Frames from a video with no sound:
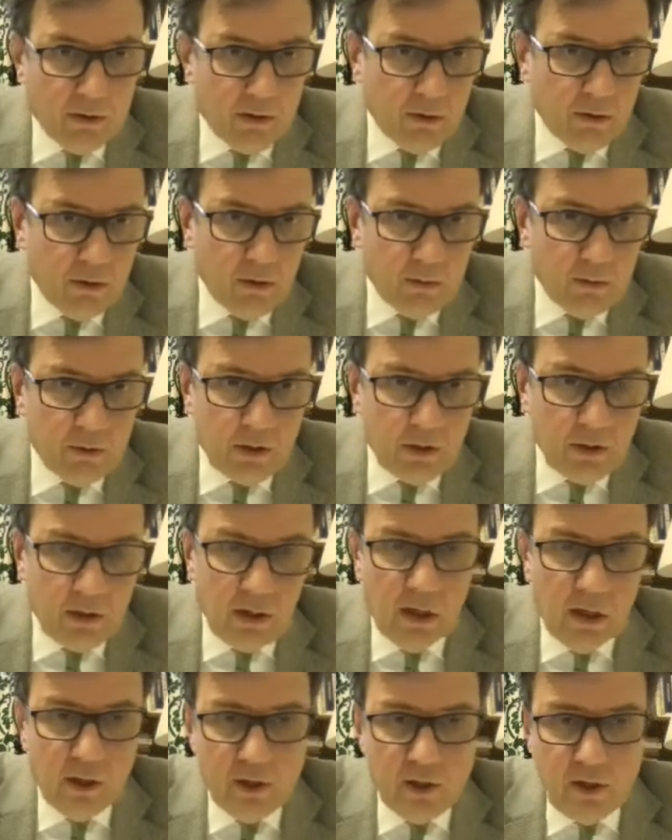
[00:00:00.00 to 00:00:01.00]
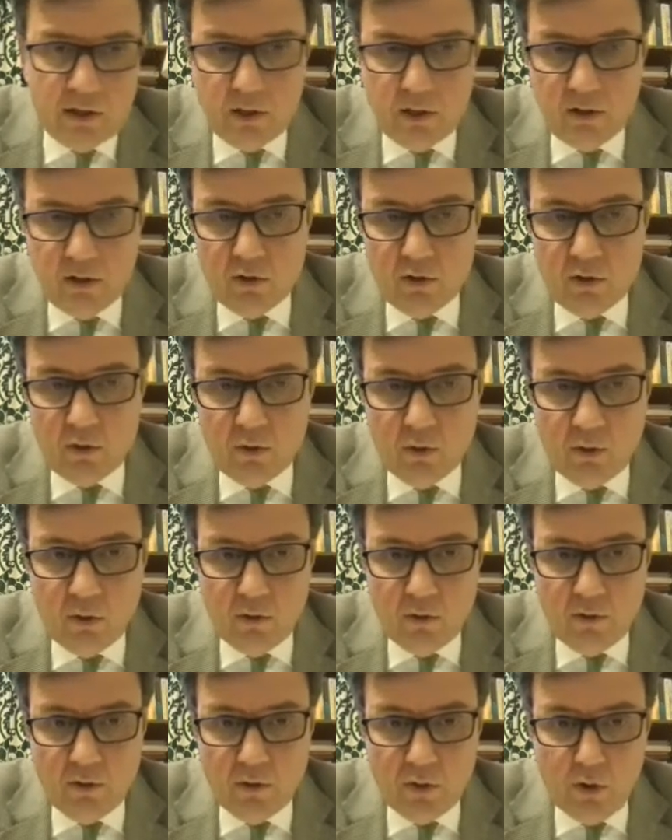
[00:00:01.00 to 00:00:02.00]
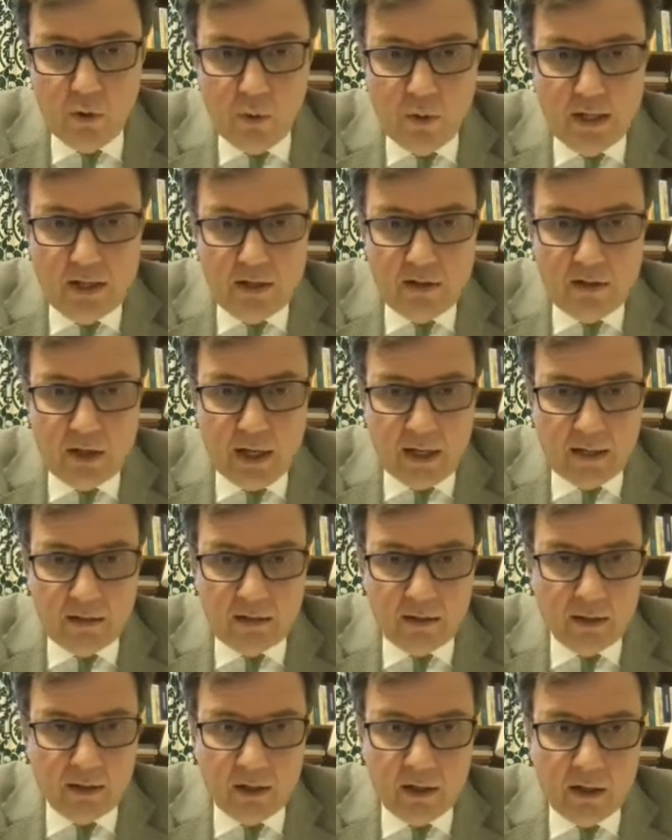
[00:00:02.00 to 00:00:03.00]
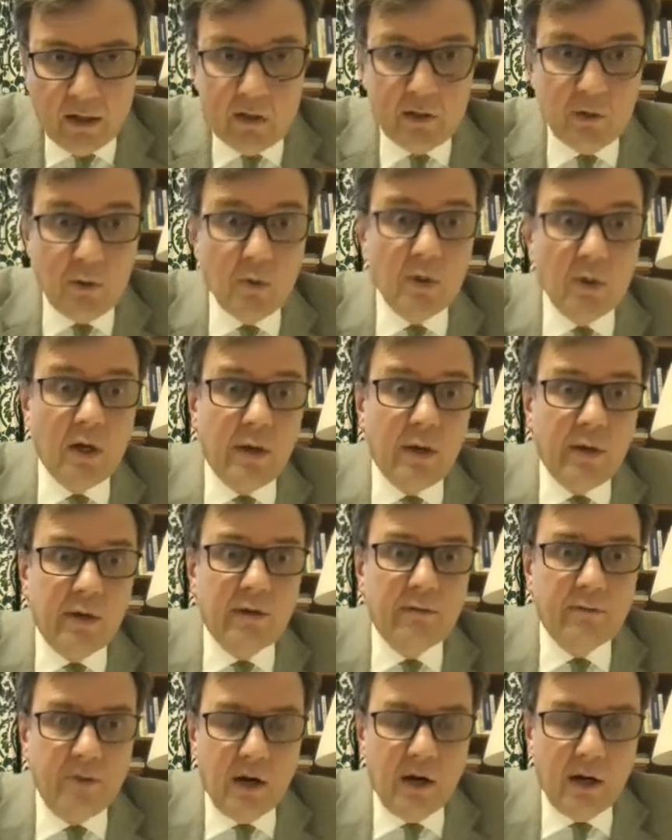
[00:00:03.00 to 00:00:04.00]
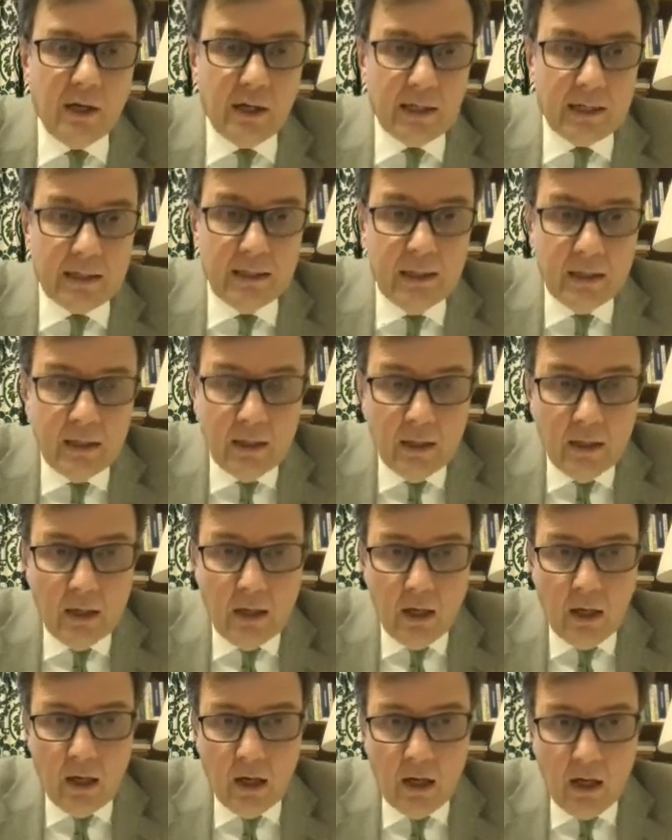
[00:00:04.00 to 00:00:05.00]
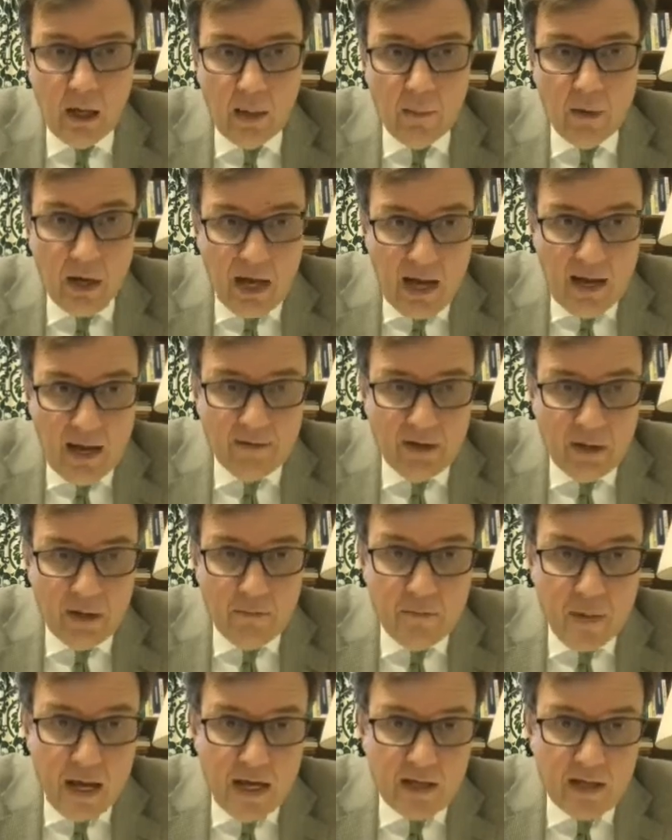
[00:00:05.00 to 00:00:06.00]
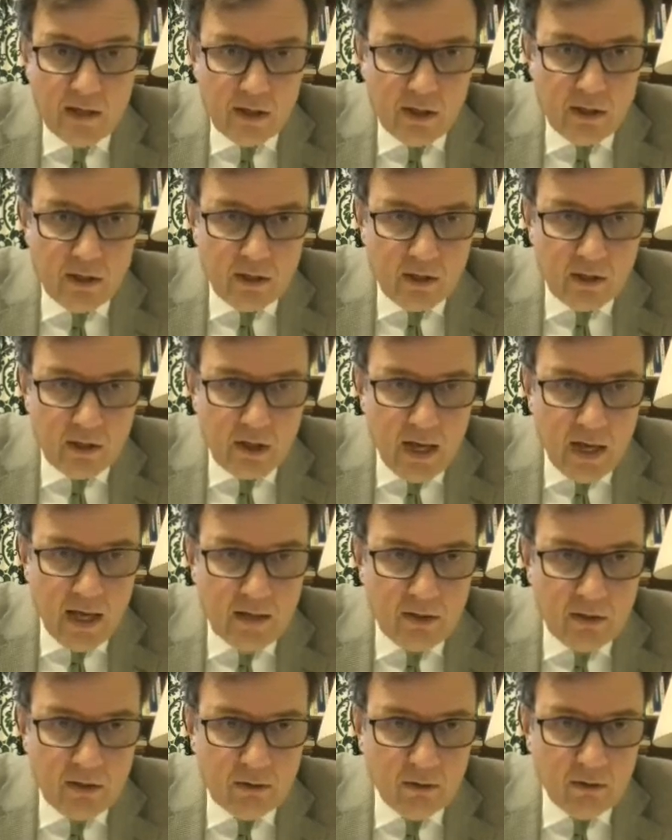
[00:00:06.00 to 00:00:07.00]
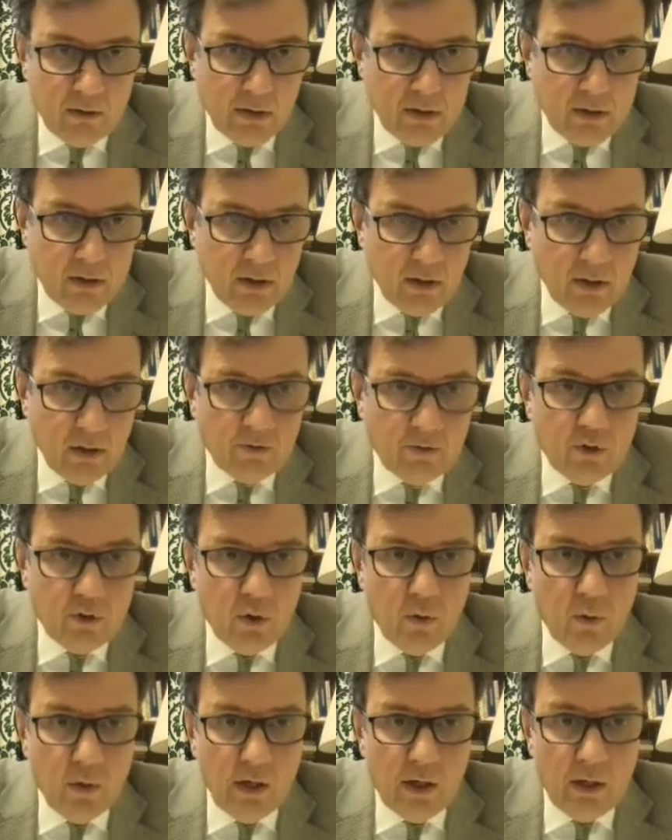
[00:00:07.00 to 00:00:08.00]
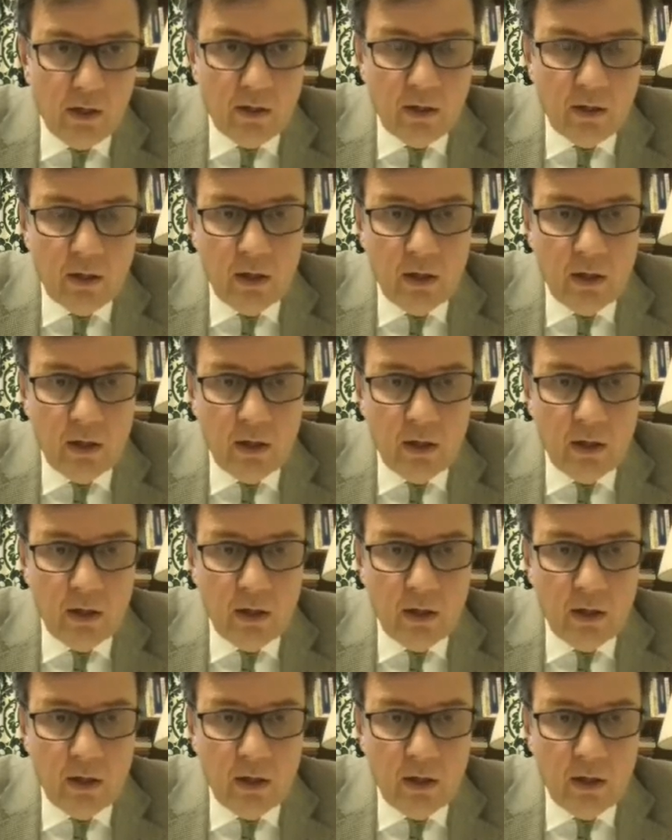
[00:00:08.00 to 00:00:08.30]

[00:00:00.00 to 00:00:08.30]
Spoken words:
Europe's largest installed offshore wind sector. It's all going fine, and we have had amazing success on things like offshore wind.